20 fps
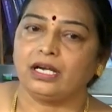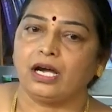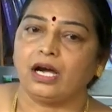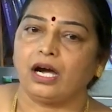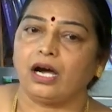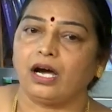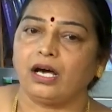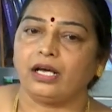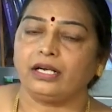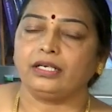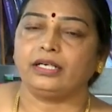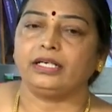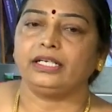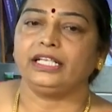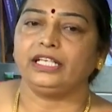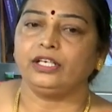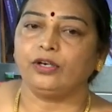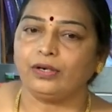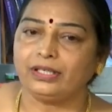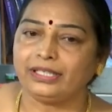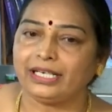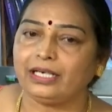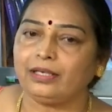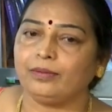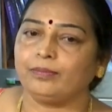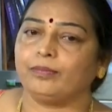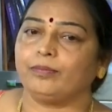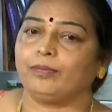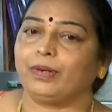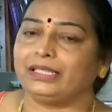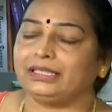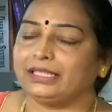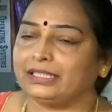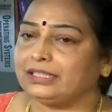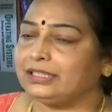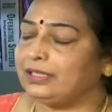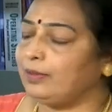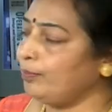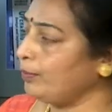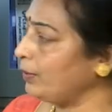are denoted by the
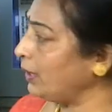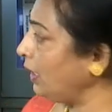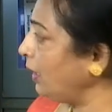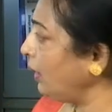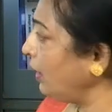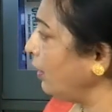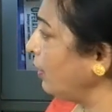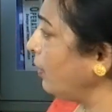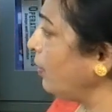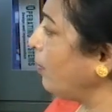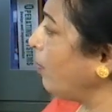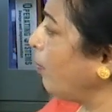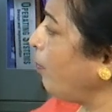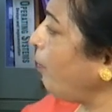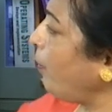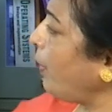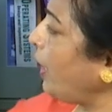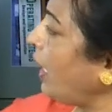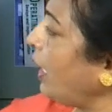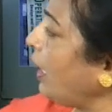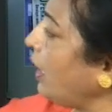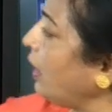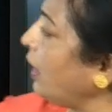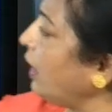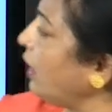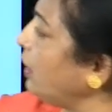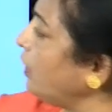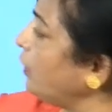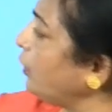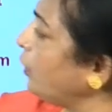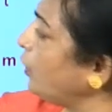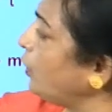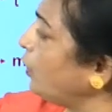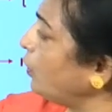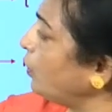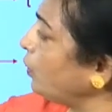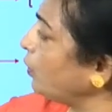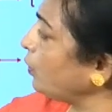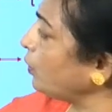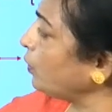symbol parallel
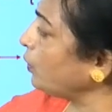to.